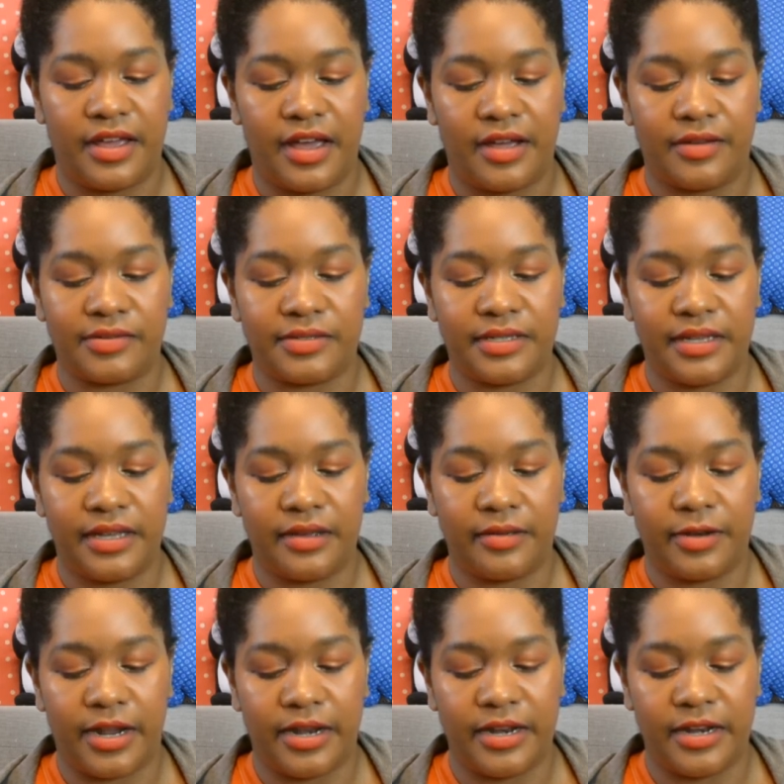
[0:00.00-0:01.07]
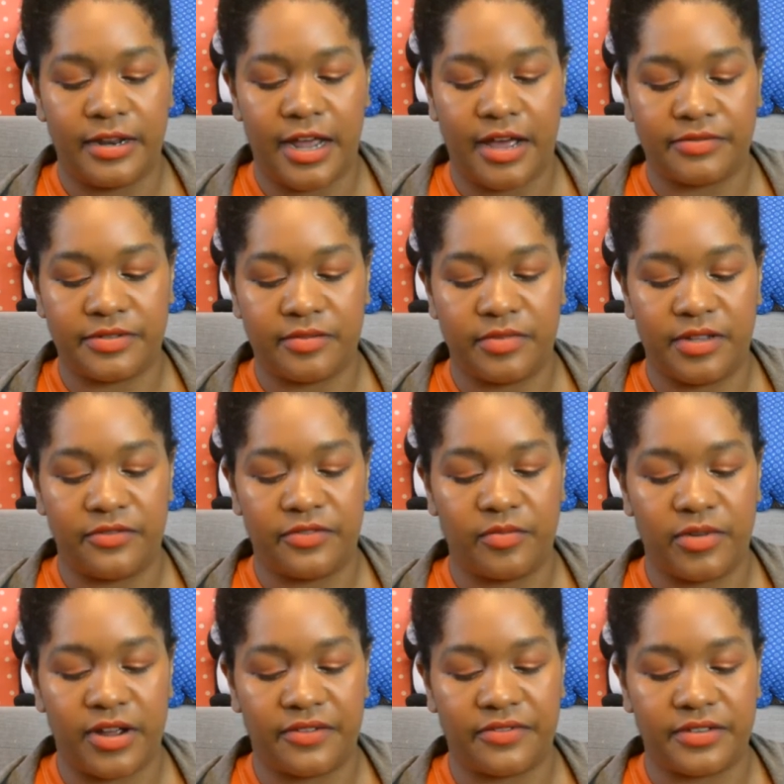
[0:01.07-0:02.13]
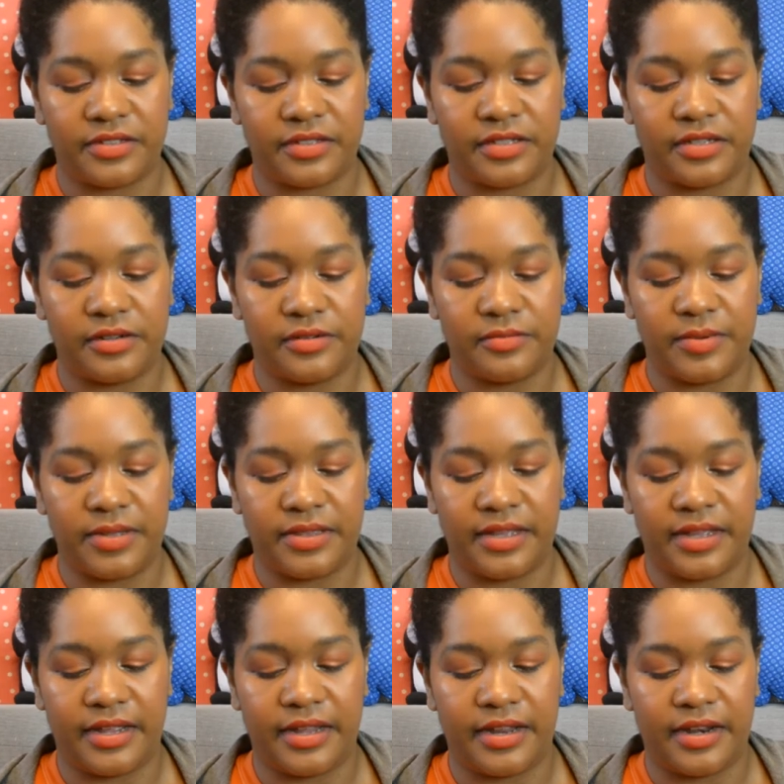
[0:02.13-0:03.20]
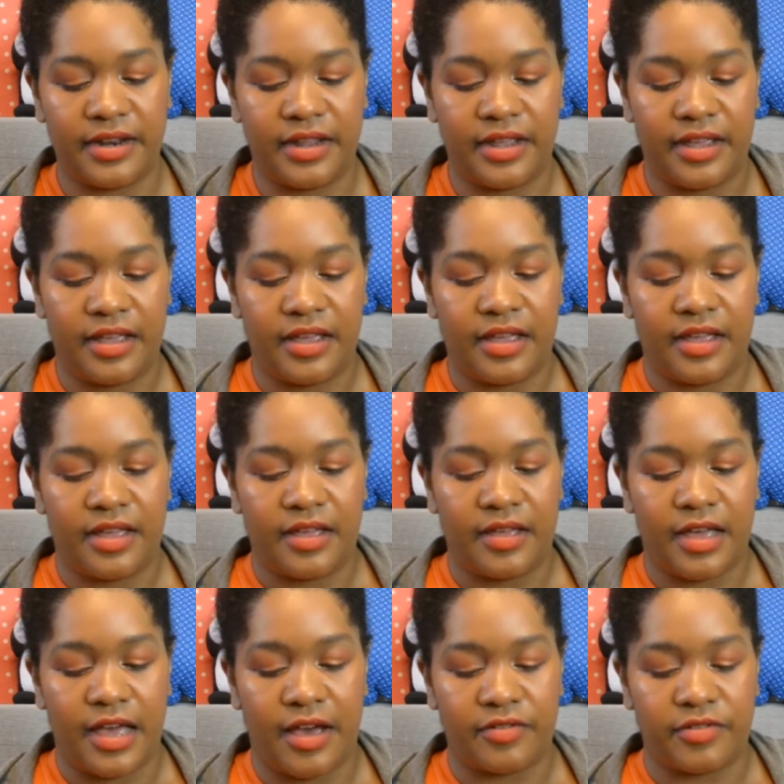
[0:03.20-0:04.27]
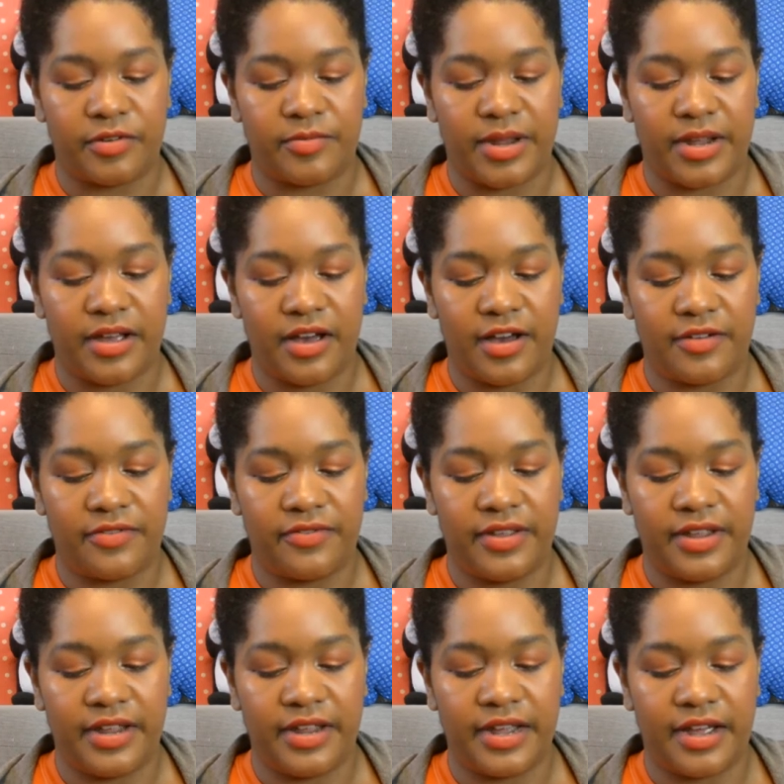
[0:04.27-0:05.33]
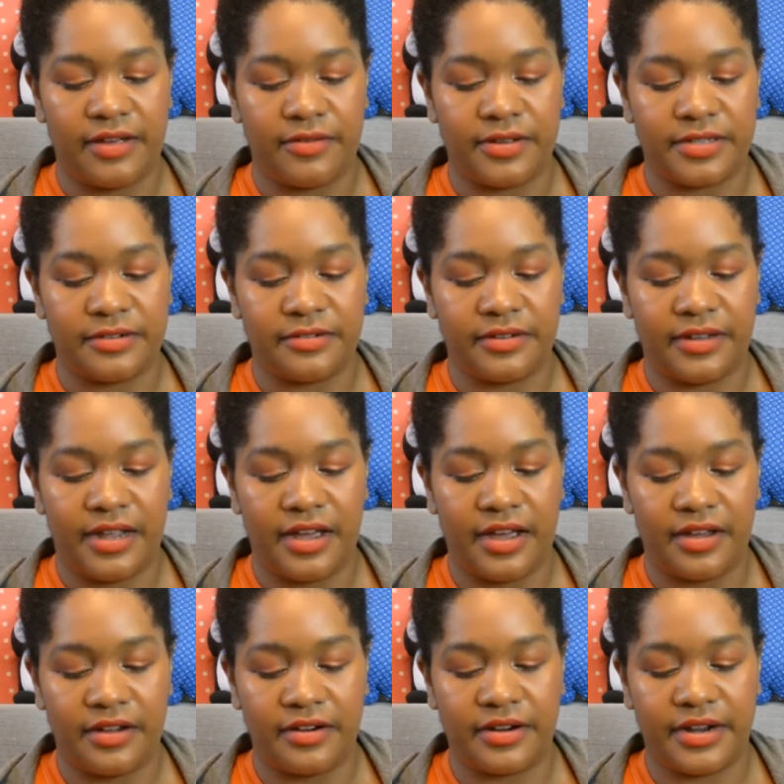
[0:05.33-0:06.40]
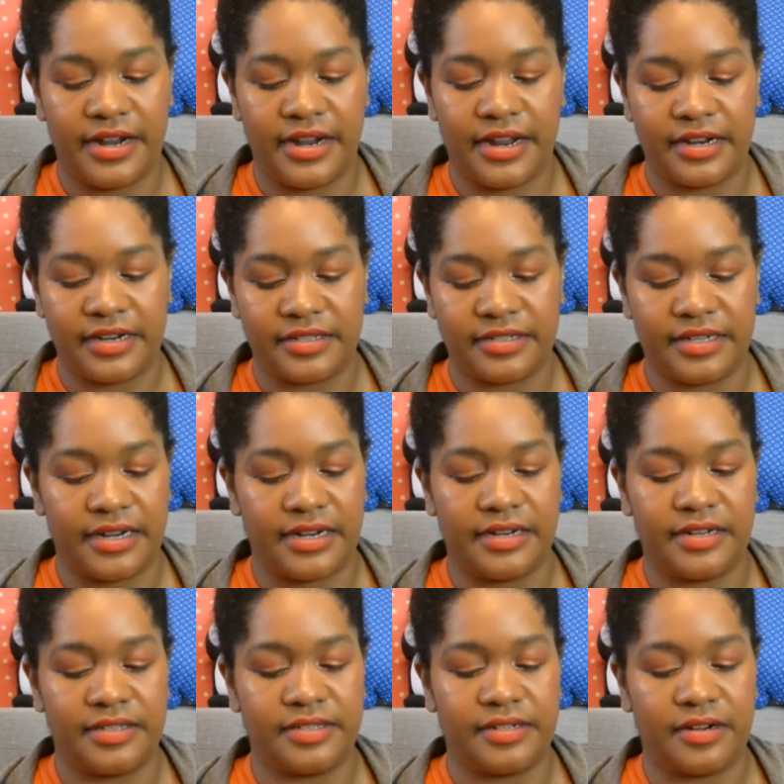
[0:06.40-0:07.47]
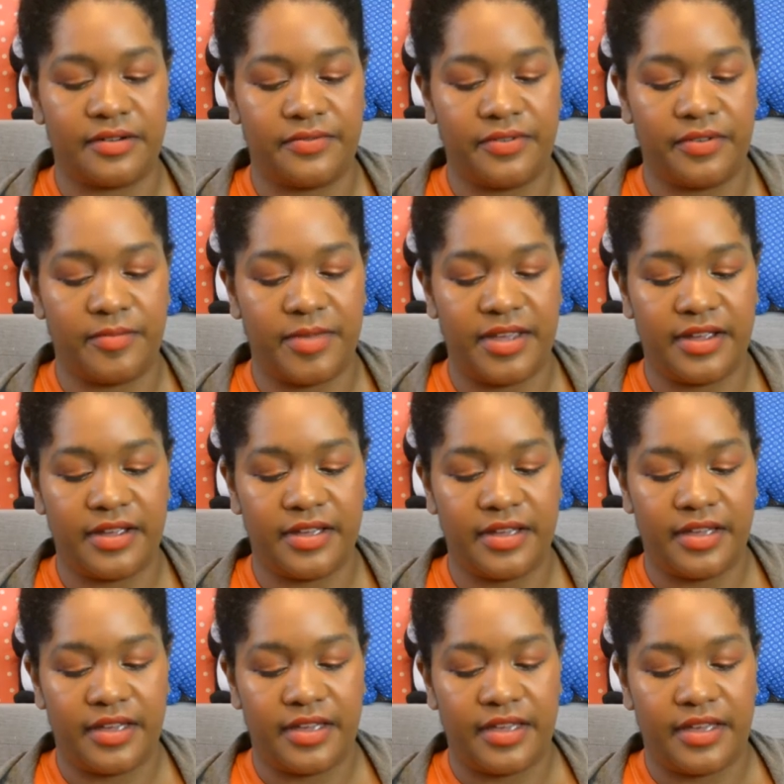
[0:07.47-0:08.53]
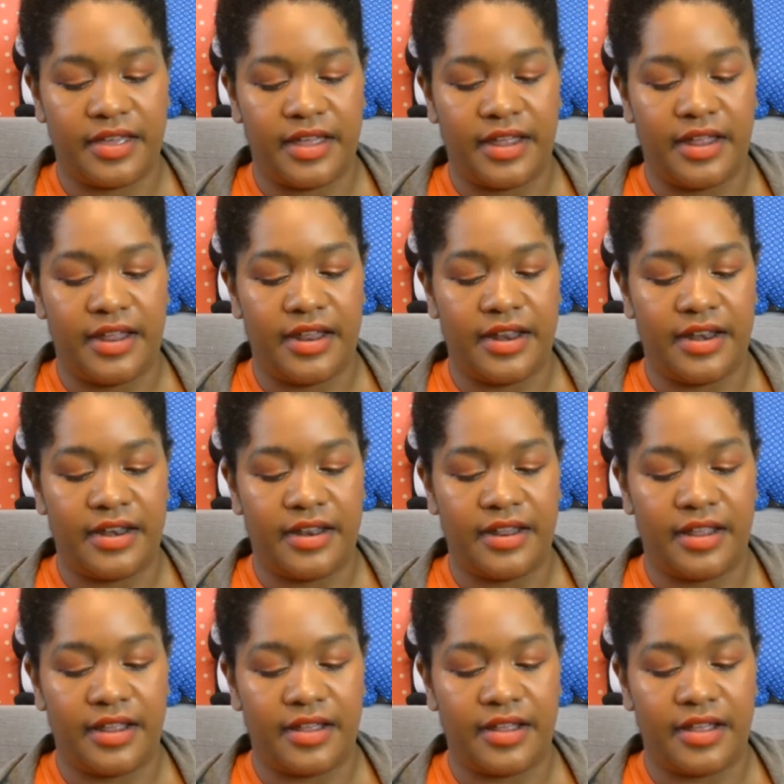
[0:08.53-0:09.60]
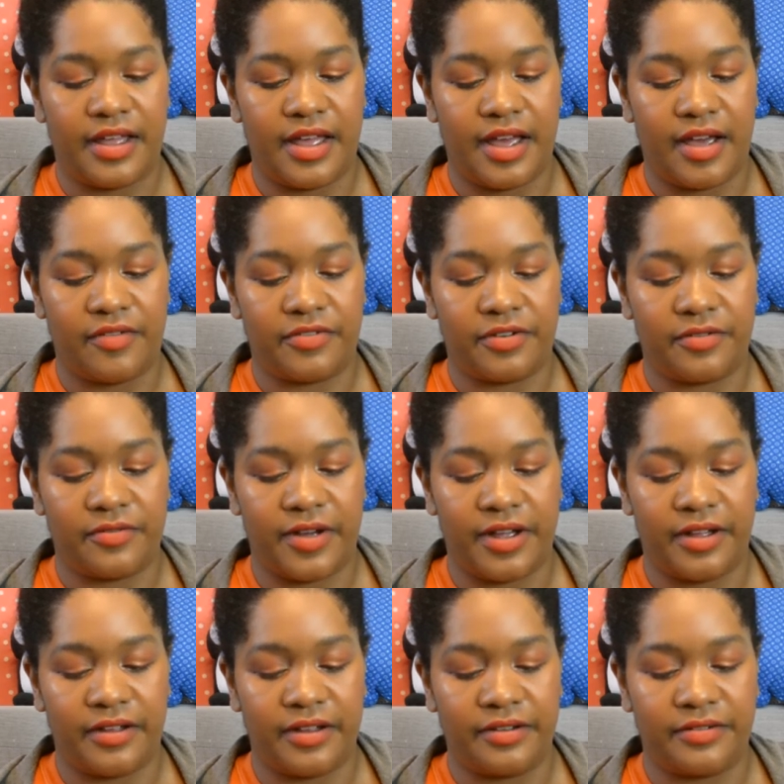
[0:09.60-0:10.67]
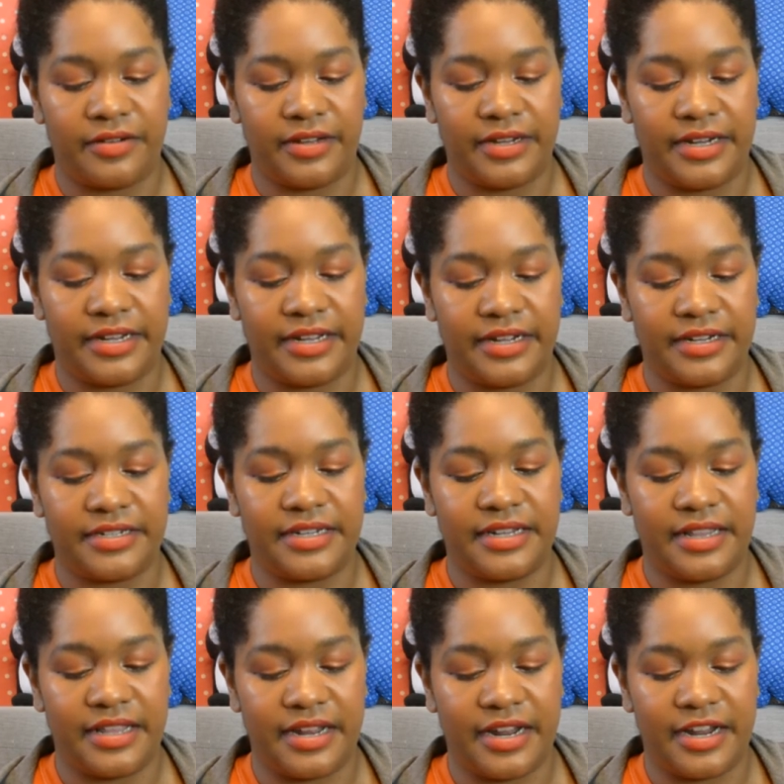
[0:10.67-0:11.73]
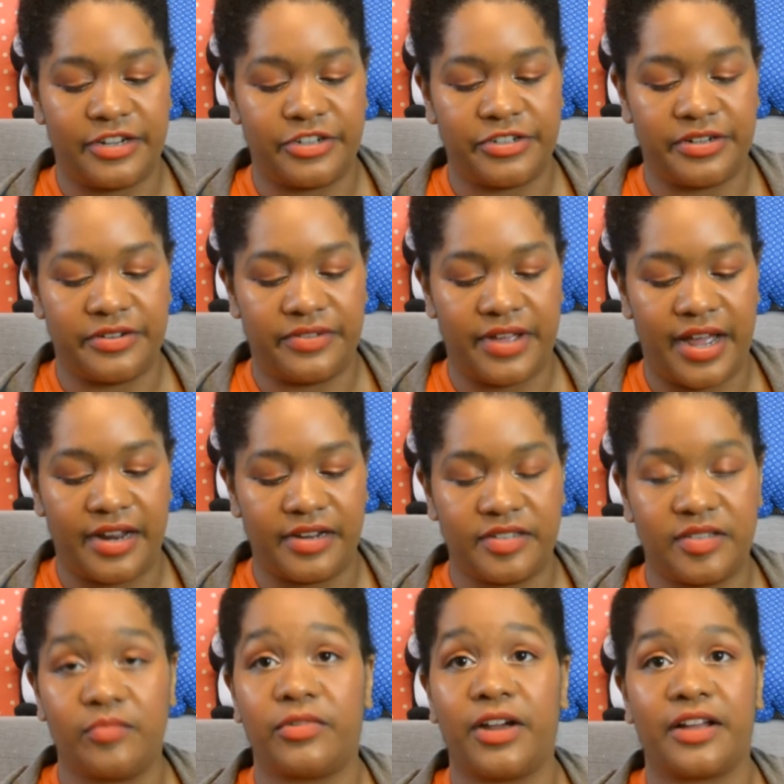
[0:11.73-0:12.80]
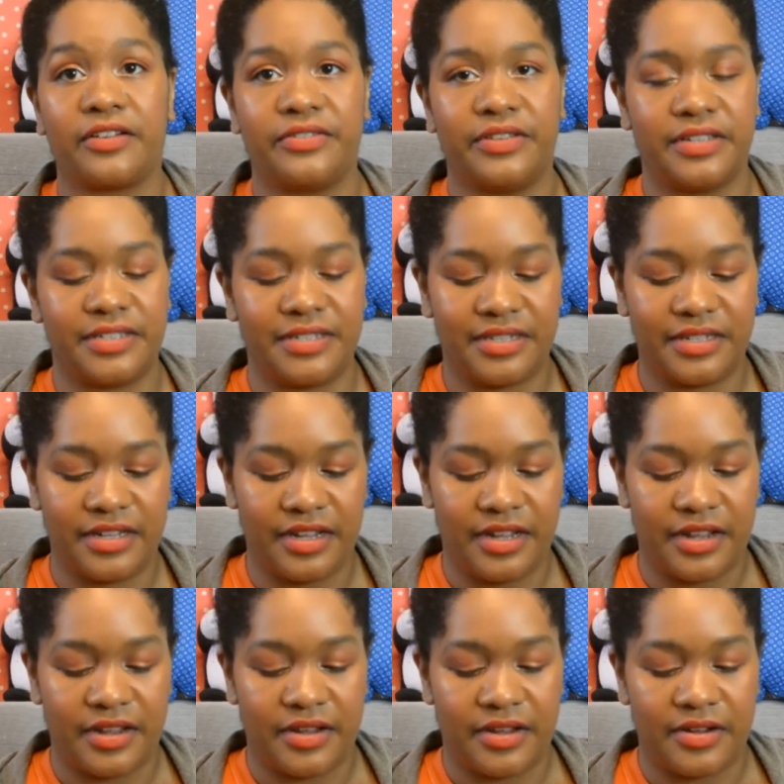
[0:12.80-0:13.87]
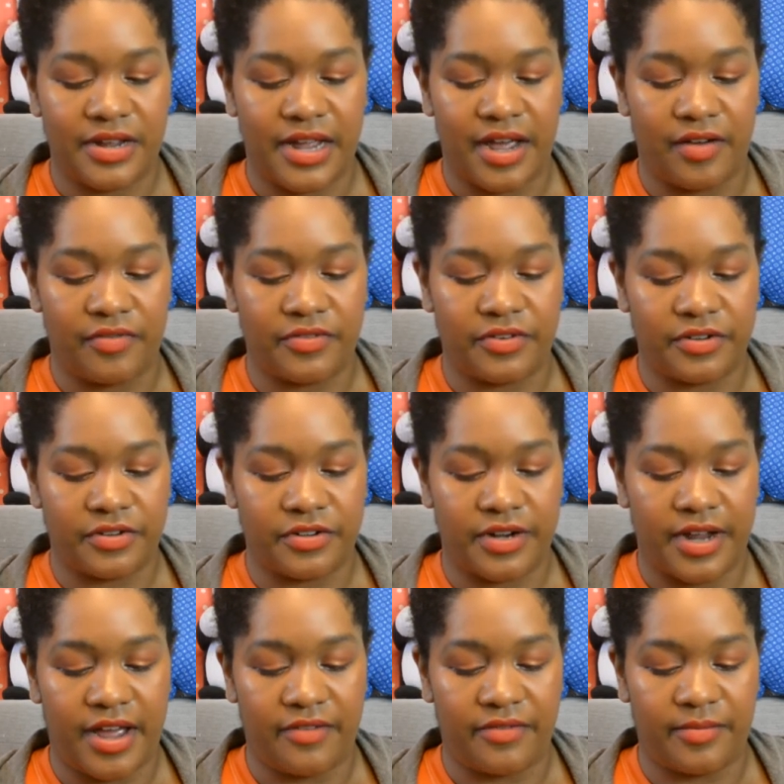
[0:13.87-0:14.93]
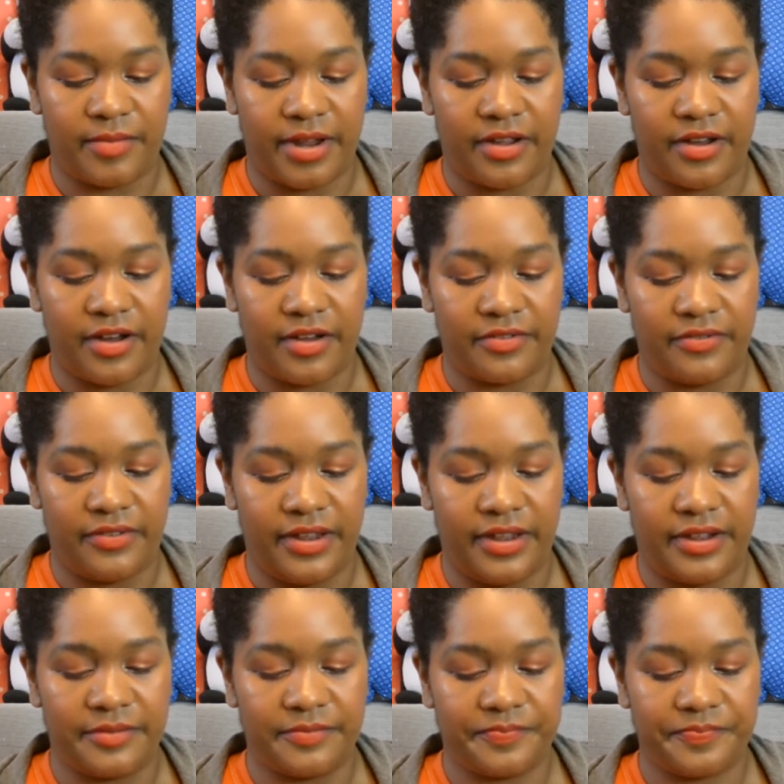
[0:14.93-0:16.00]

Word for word: I was thinking I need to have something for breakfast too, but then after my coffee, I wasn't really hungry and decided to start filming. And after a while, it really kicked in that I should have had some breakfast after having my coffee.